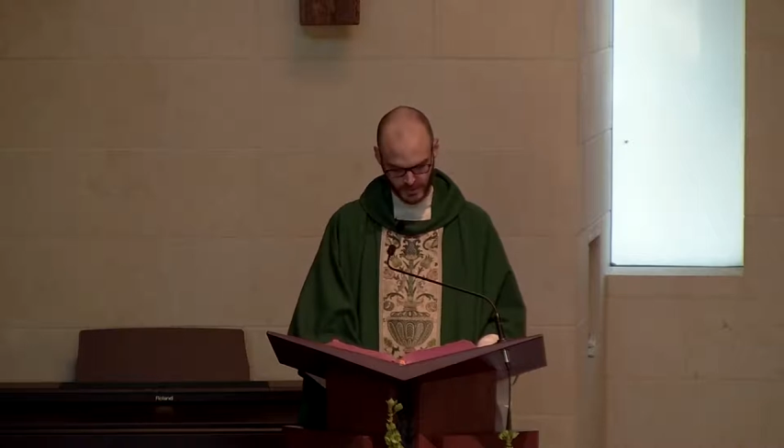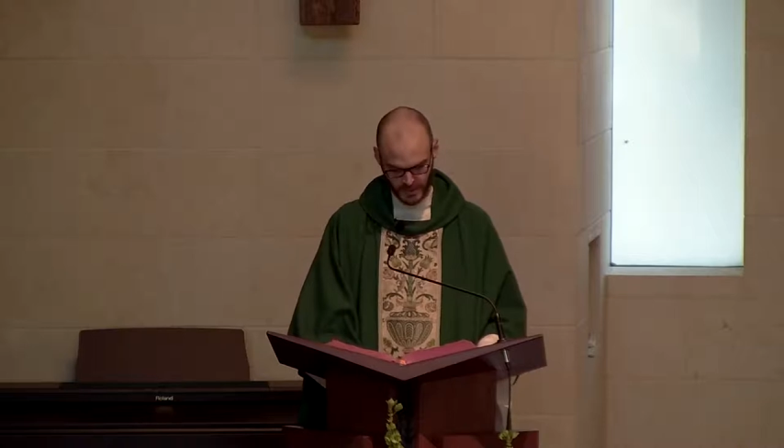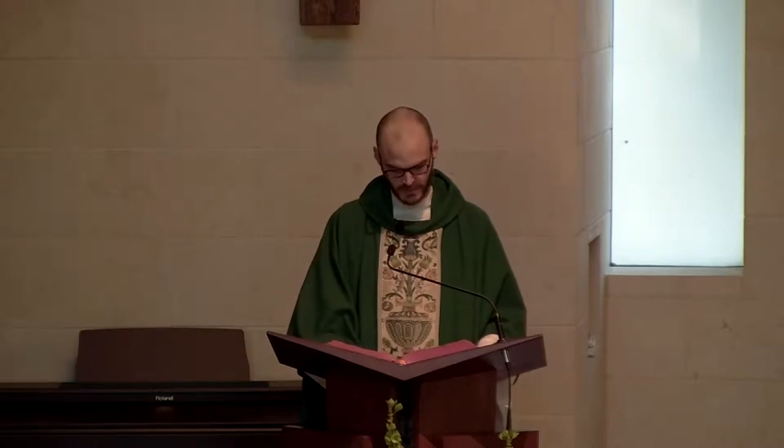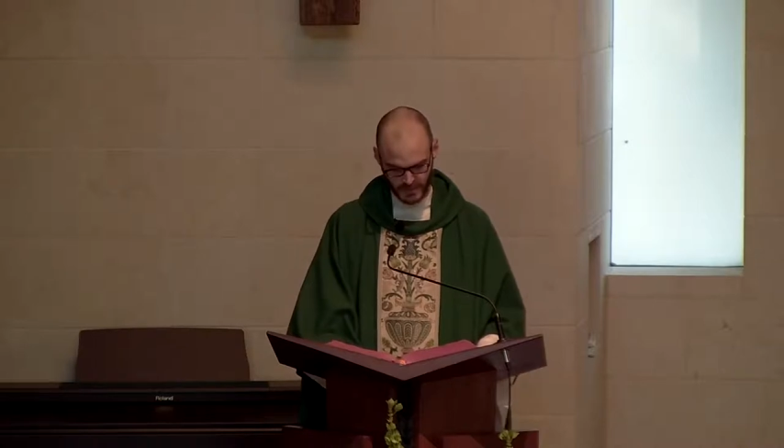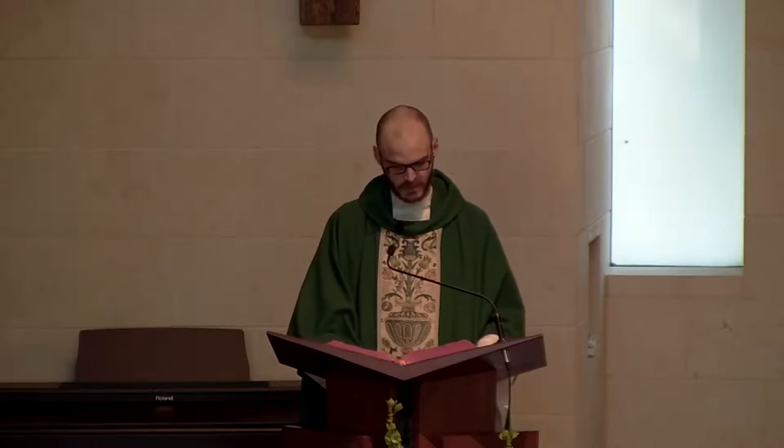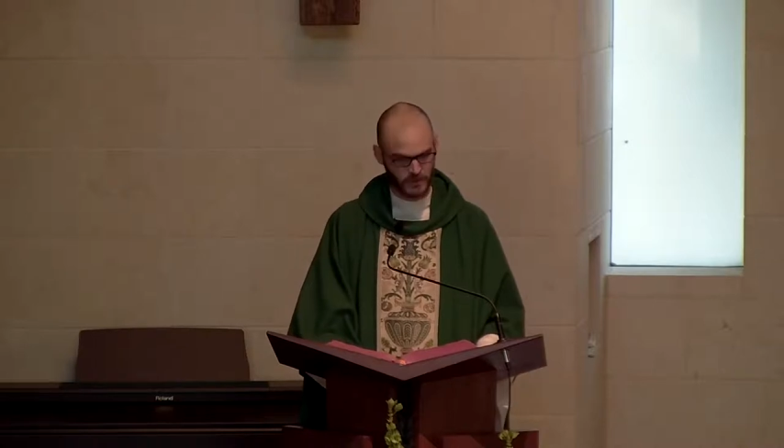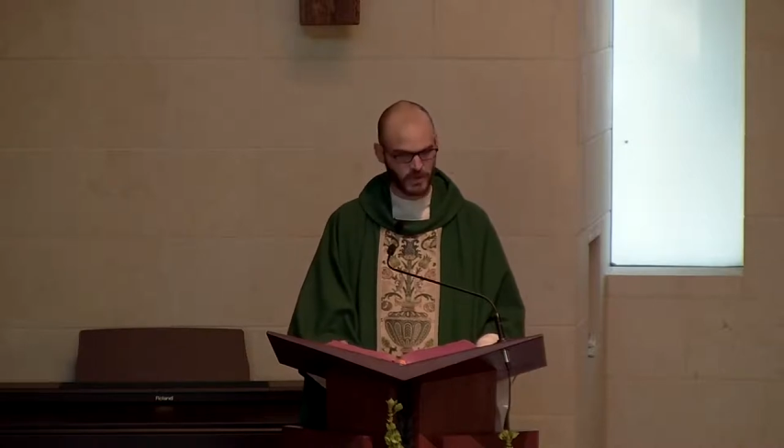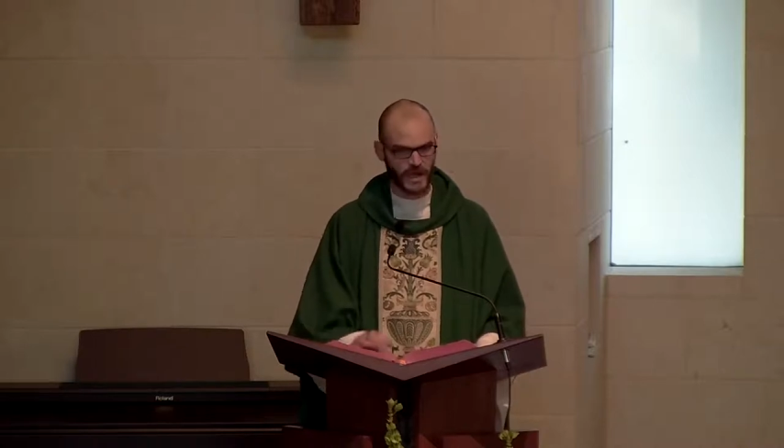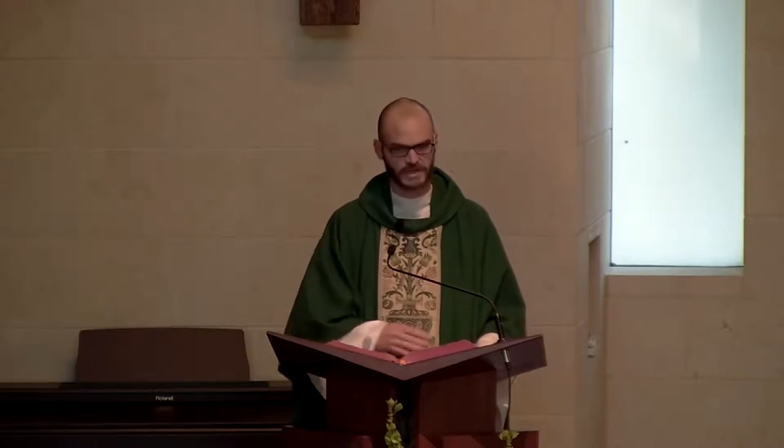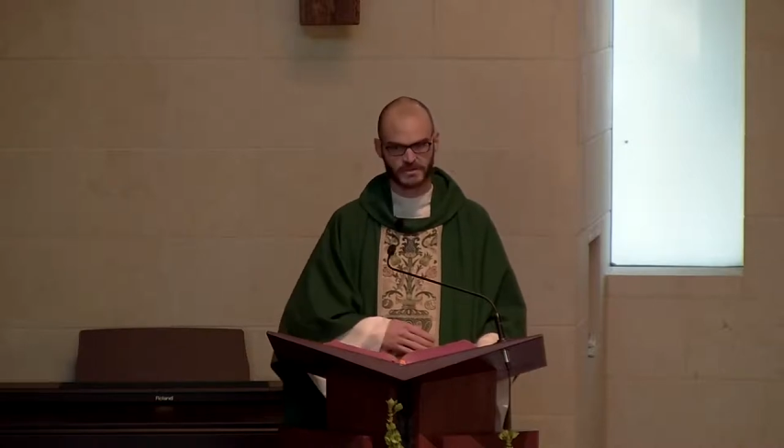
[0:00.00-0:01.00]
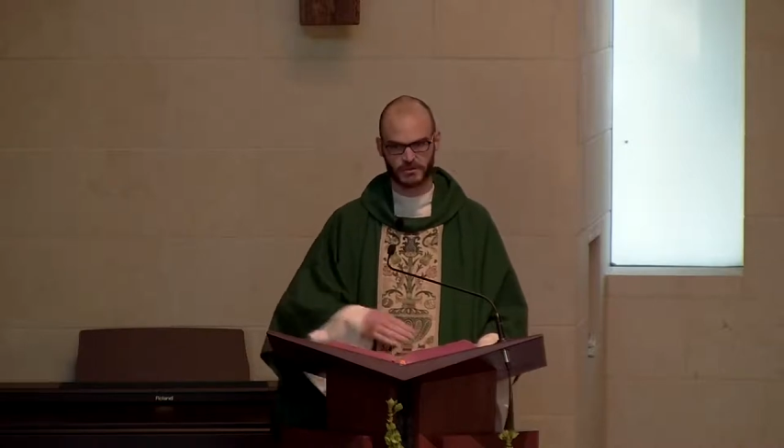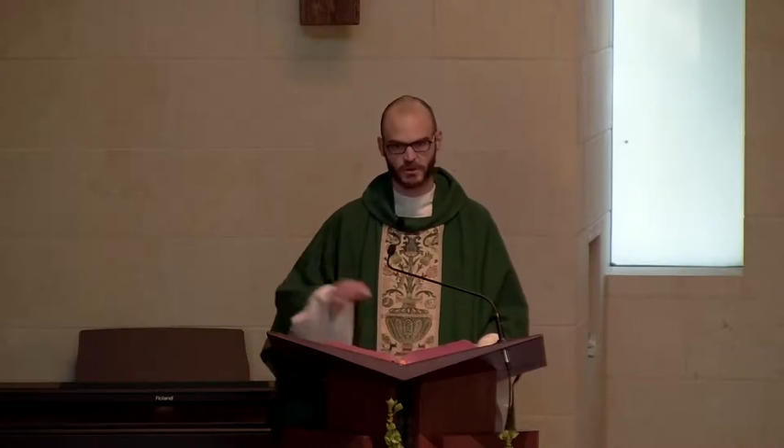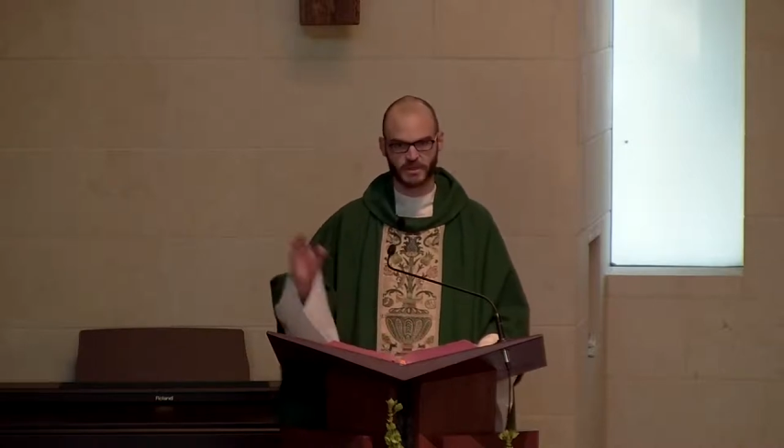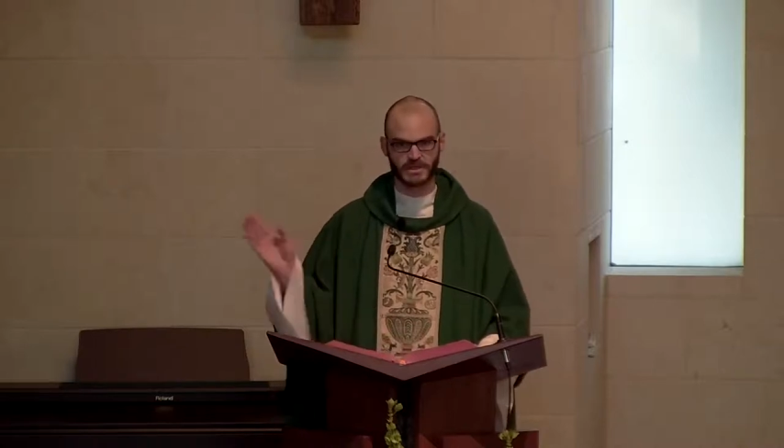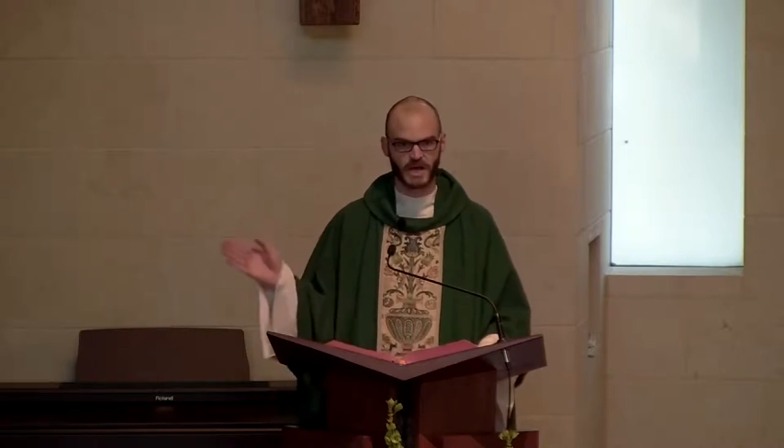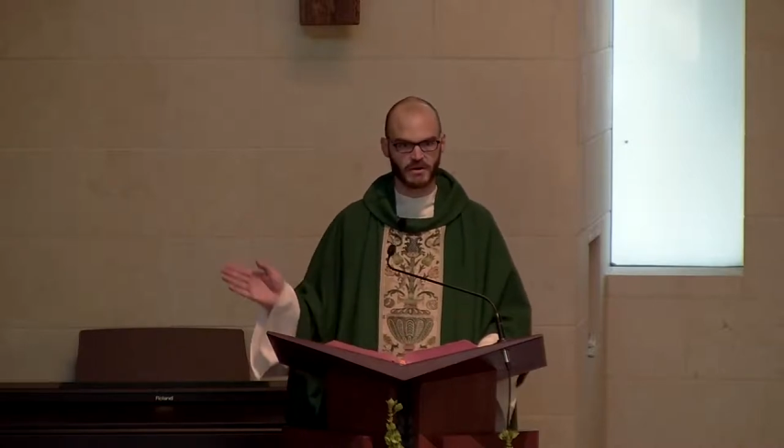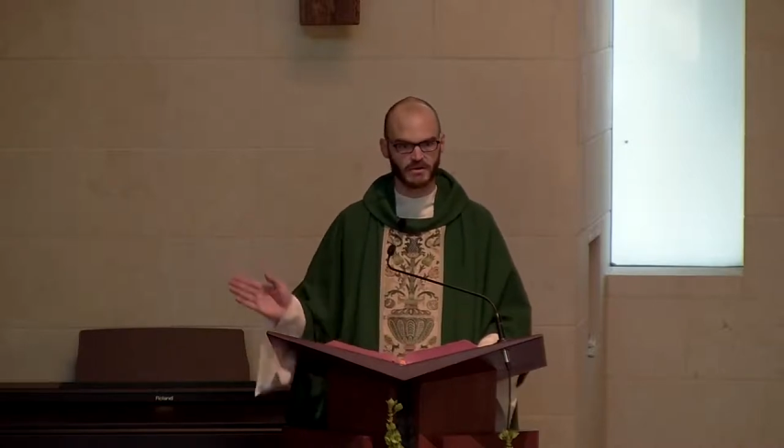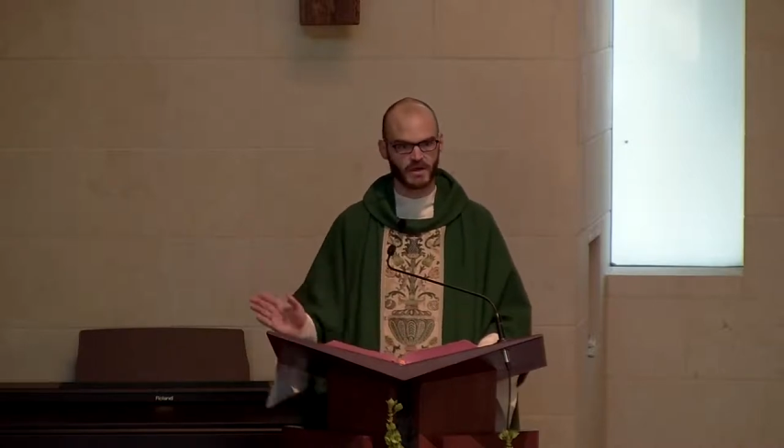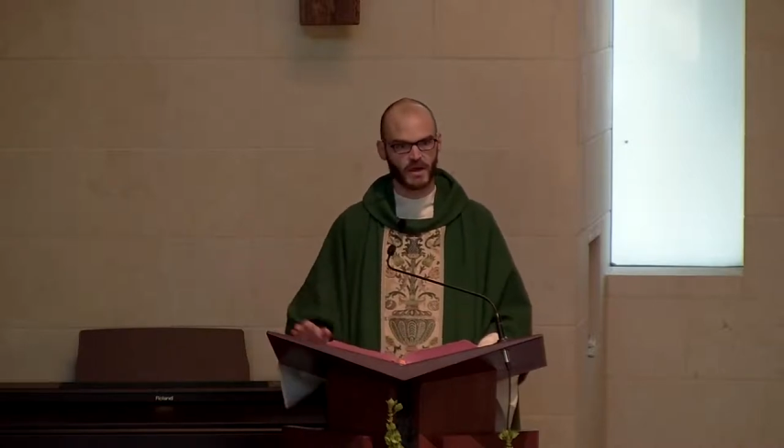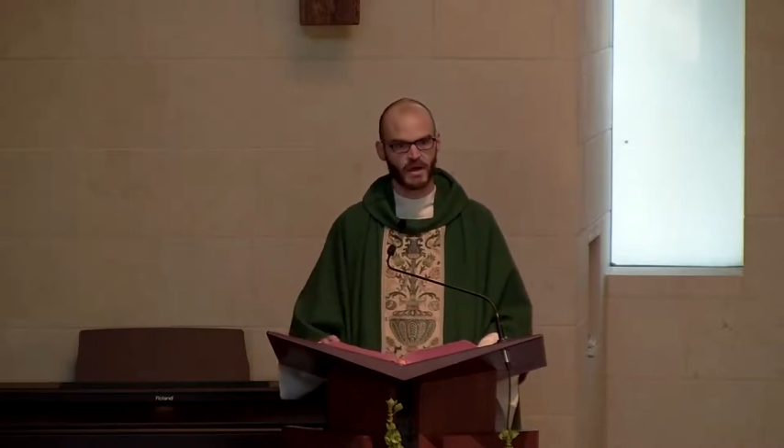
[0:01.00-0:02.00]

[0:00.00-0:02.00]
people, he will cast the Romans out,